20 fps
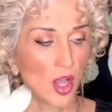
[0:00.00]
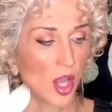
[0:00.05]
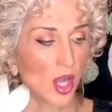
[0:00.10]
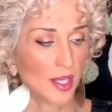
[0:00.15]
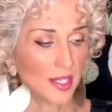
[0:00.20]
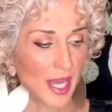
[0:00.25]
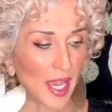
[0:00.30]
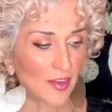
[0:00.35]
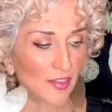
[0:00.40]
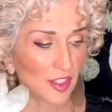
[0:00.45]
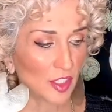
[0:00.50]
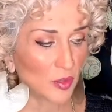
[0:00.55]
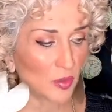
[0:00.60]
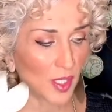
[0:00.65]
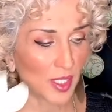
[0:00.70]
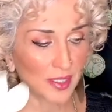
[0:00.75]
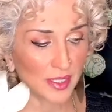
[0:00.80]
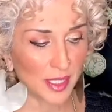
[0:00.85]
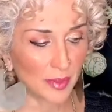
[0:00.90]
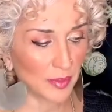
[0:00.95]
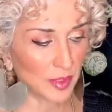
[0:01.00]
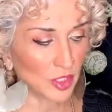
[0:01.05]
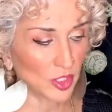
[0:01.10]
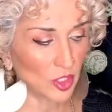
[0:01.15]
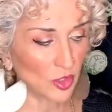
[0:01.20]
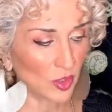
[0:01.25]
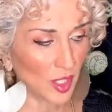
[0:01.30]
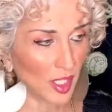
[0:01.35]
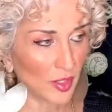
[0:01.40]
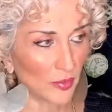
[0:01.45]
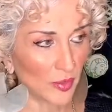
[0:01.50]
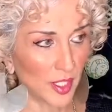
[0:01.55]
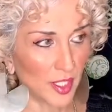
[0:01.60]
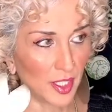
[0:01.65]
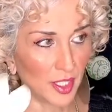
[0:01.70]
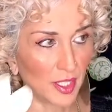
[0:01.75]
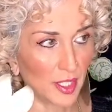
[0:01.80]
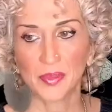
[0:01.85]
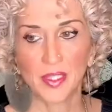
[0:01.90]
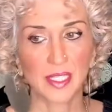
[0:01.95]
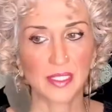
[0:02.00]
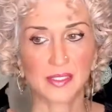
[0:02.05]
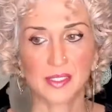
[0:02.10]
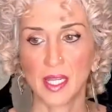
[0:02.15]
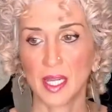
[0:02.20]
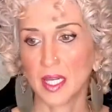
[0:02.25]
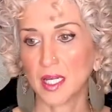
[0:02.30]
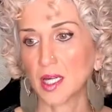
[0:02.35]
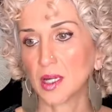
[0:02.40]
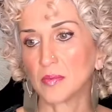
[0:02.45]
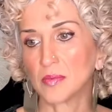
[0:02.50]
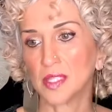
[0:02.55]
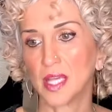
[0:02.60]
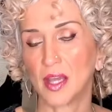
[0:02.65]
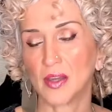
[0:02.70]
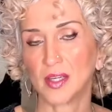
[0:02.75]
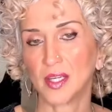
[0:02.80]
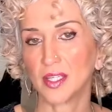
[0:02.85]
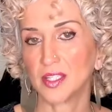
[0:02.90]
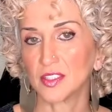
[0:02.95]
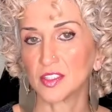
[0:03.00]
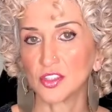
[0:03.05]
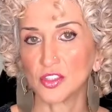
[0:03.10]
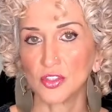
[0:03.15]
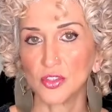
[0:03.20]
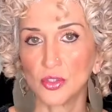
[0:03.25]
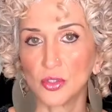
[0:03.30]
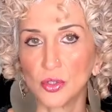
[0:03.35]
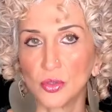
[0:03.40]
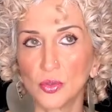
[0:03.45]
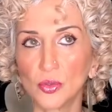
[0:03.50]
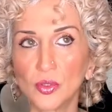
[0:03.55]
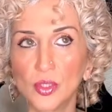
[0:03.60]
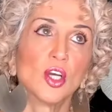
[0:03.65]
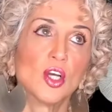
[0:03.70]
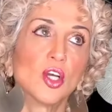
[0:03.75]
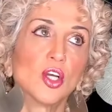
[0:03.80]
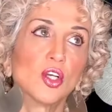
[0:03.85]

On average, when I say I'm gonna go get ready, let's say I come down and it's noon,